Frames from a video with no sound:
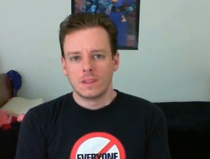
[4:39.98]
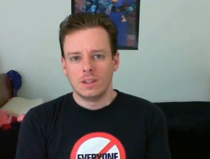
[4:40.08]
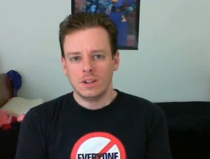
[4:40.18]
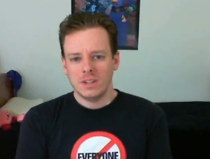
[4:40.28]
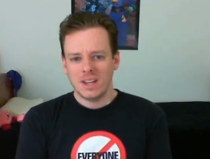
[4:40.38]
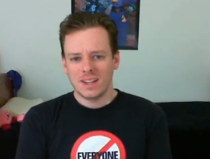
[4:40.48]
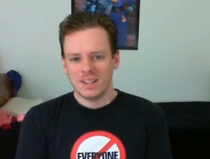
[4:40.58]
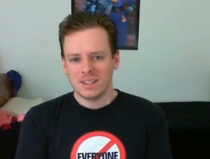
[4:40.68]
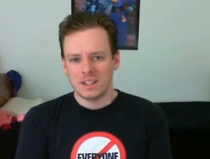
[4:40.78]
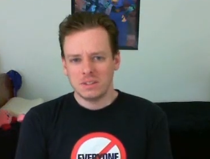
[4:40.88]
Oh, yeah,
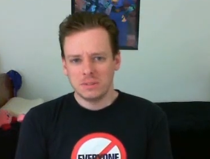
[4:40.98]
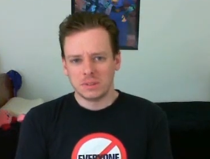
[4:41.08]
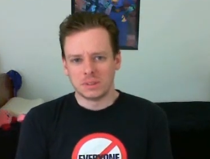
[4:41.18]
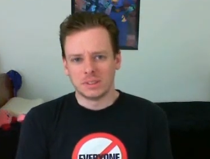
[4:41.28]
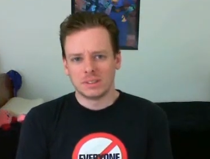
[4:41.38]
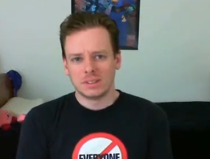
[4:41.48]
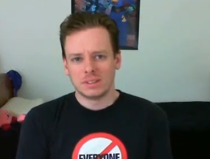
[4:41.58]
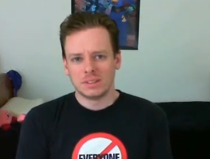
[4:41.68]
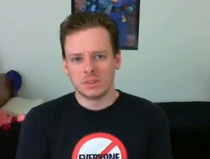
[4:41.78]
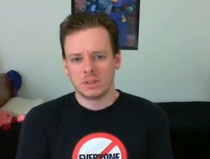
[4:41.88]
hey, how you doing?
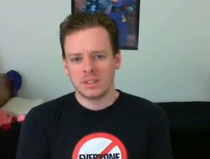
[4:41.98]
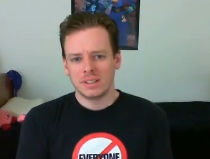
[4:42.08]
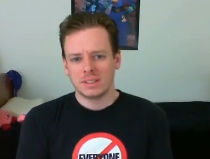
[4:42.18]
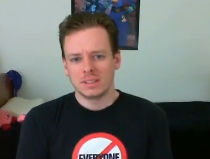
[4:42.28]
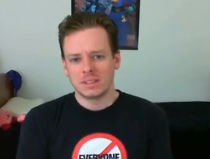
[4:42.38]
Doing alright?